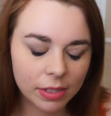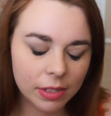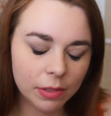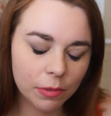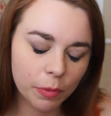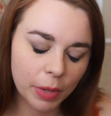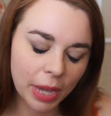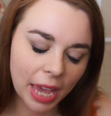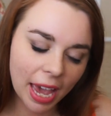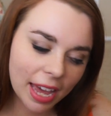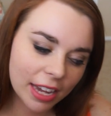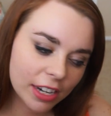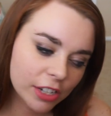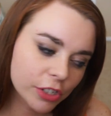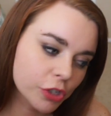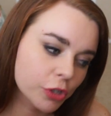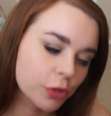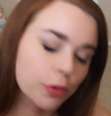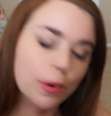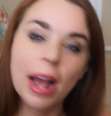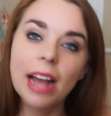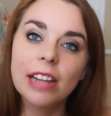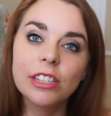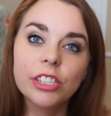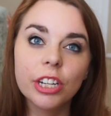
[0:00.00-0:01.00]
we had a
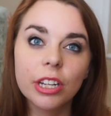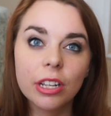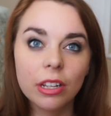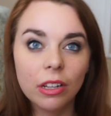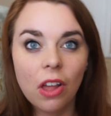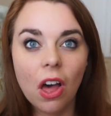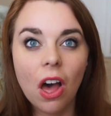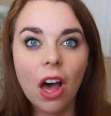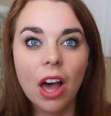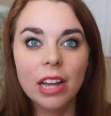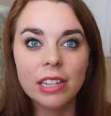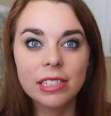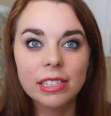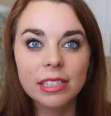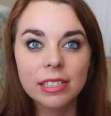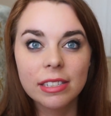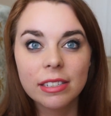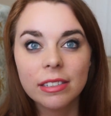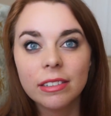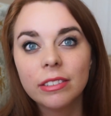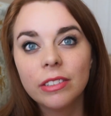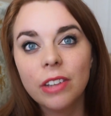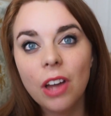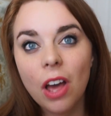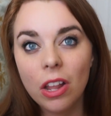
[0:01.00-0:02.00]
tragic loss
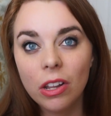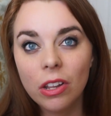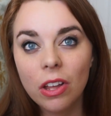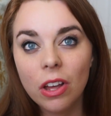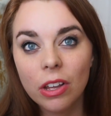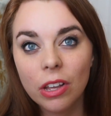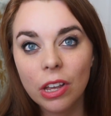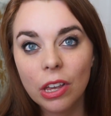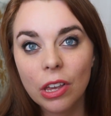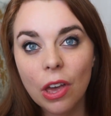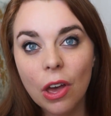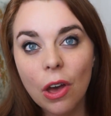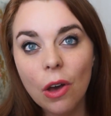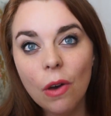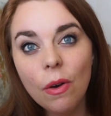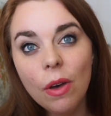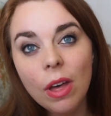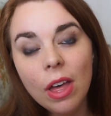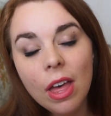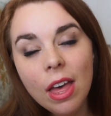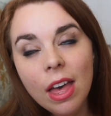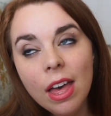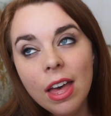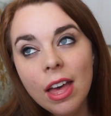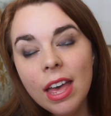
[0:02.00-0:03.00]
not long ago,
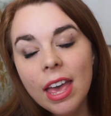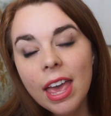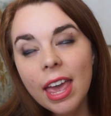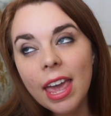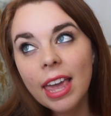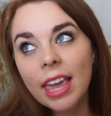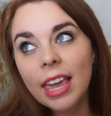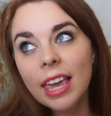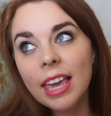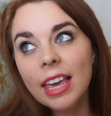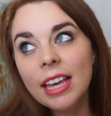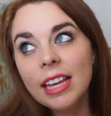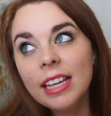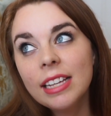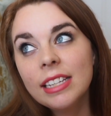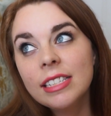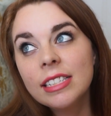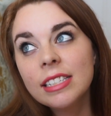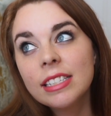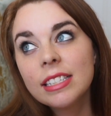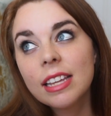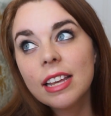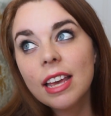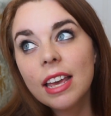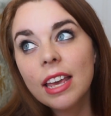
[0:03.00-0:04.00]

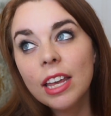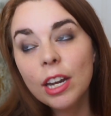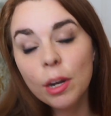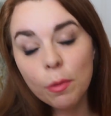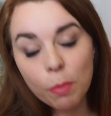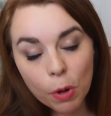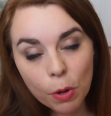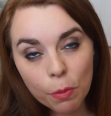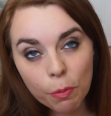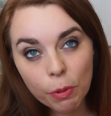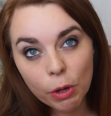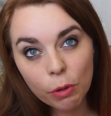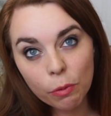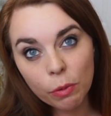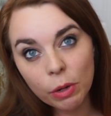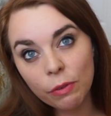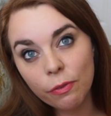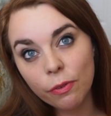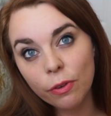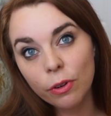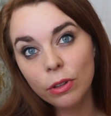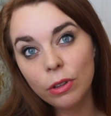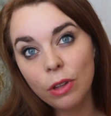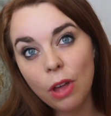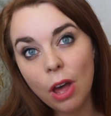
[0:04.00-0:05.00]
and Inappropriate
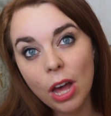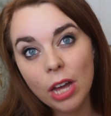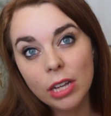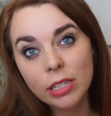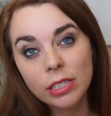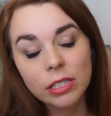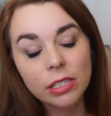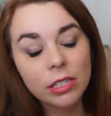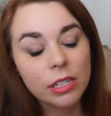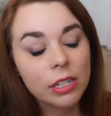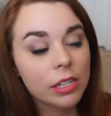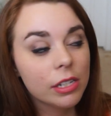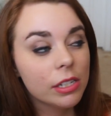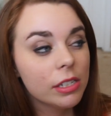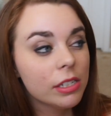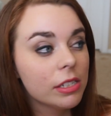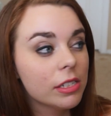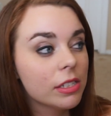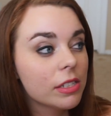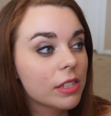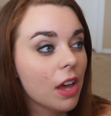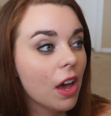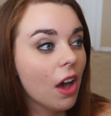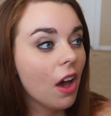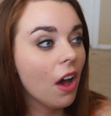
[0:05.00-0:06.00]
Reefer lost
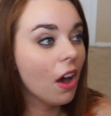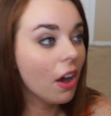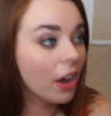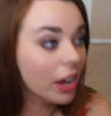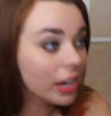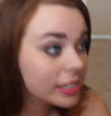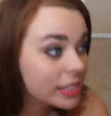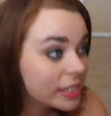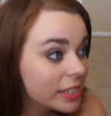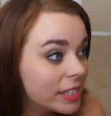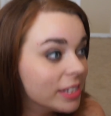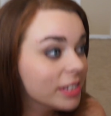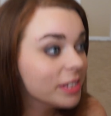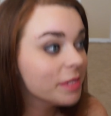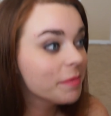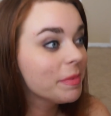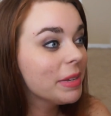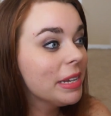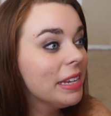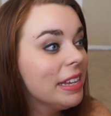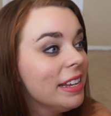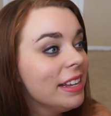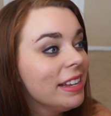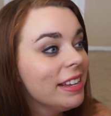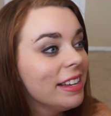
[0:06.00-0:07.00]
his awesome
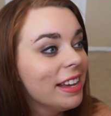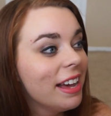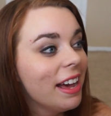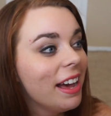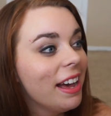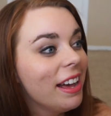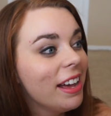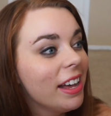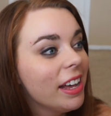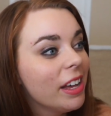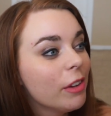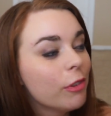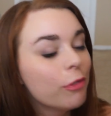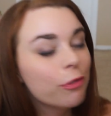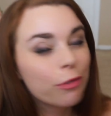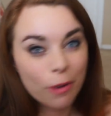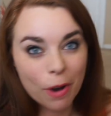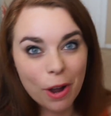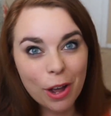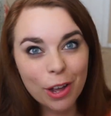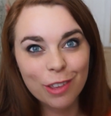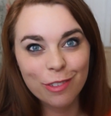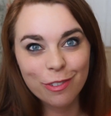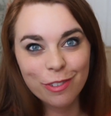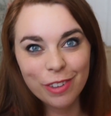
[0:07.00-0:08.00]

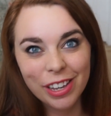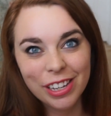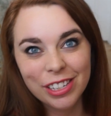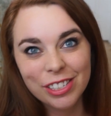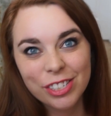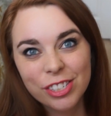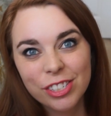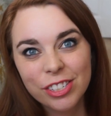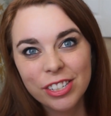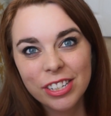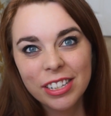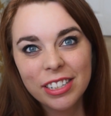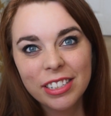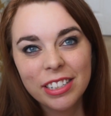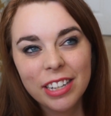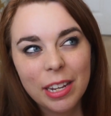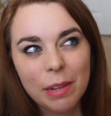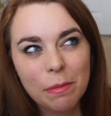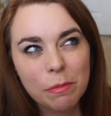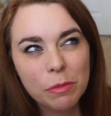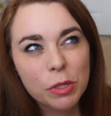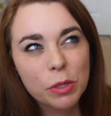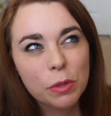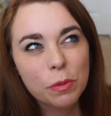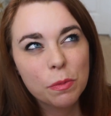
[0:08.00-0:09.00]
frogfish
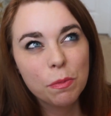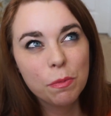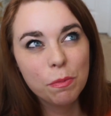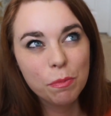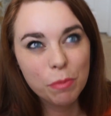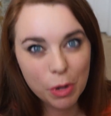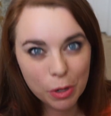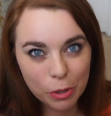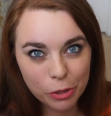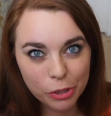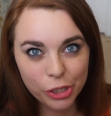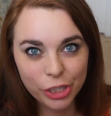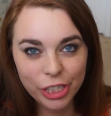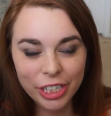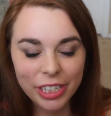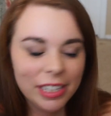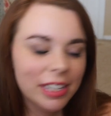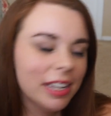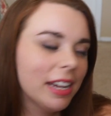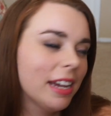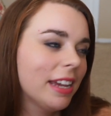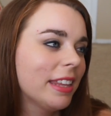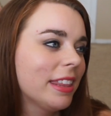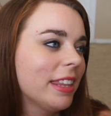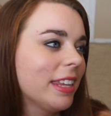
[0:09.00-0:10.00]
named Mochi,
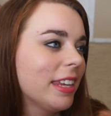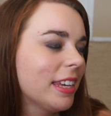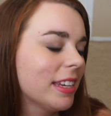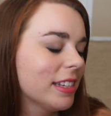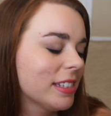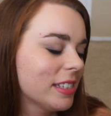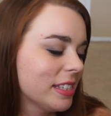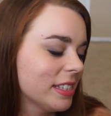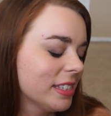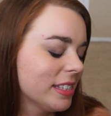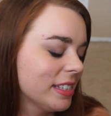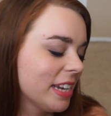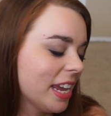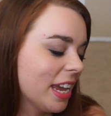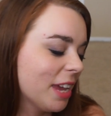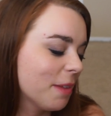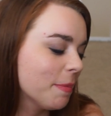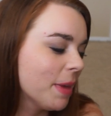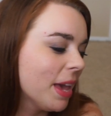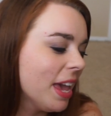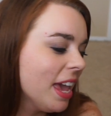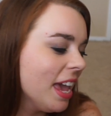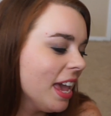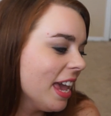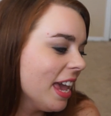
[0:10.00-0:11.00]
I think is his name.
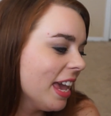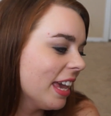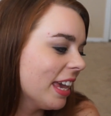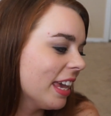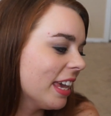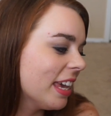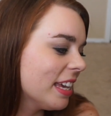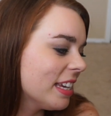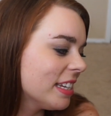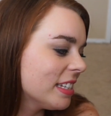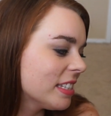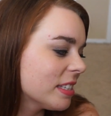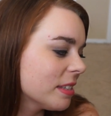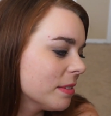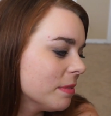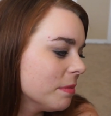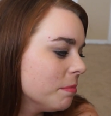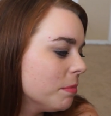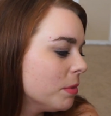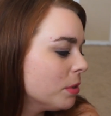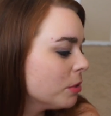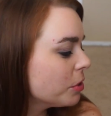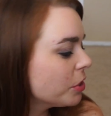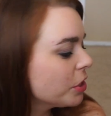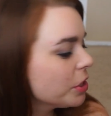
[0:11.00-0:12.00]
And
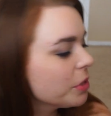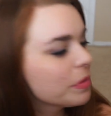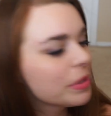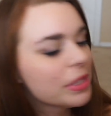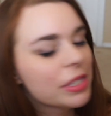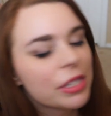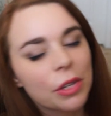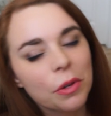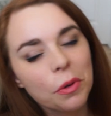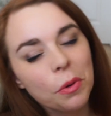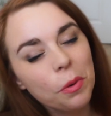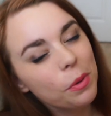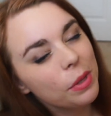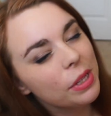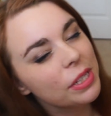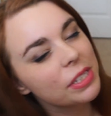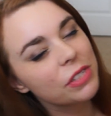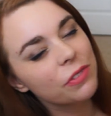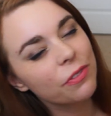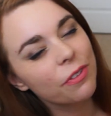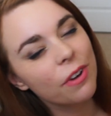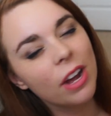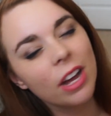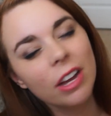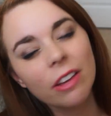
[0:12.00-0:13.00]
Mochi was the
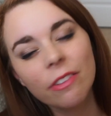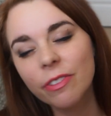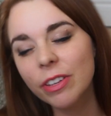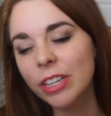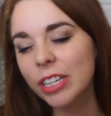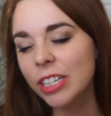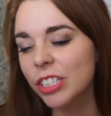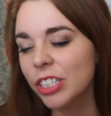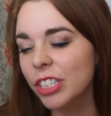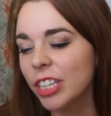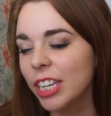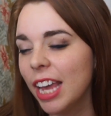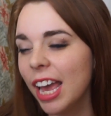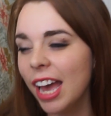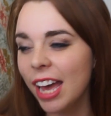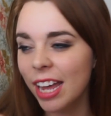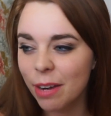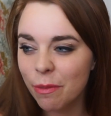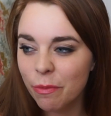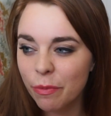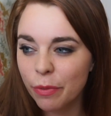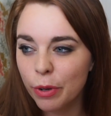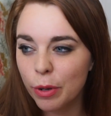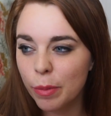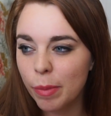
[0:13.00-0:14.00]
coolest frogfish. He had
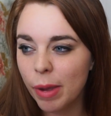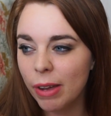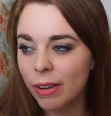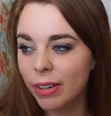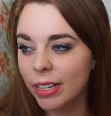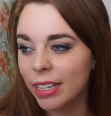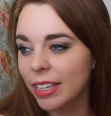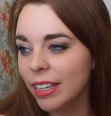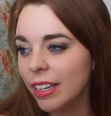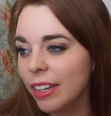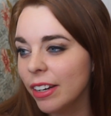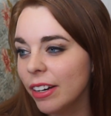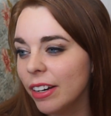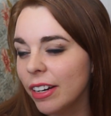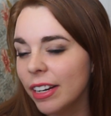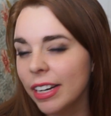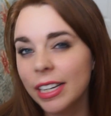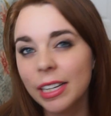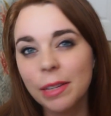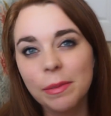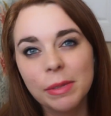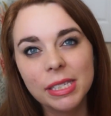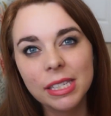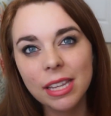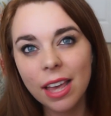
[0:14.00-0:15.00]
him for about a year, and
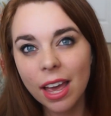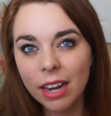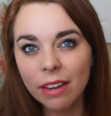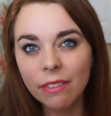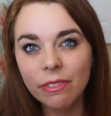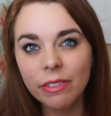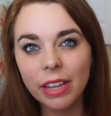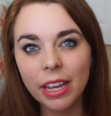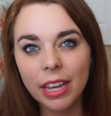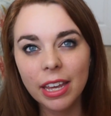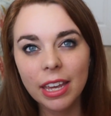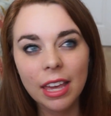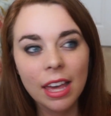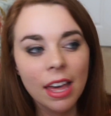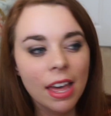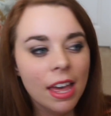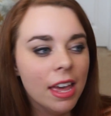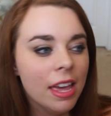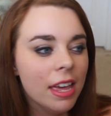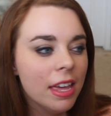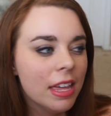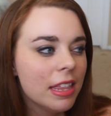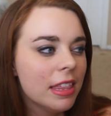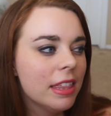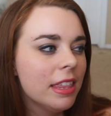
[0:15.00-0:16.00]
he was kind of like
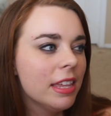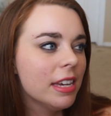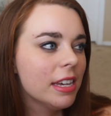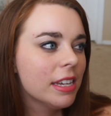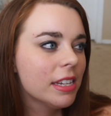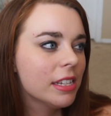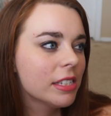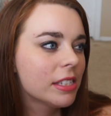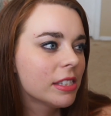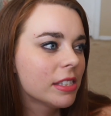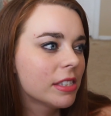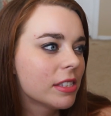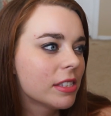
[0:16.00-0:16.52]
the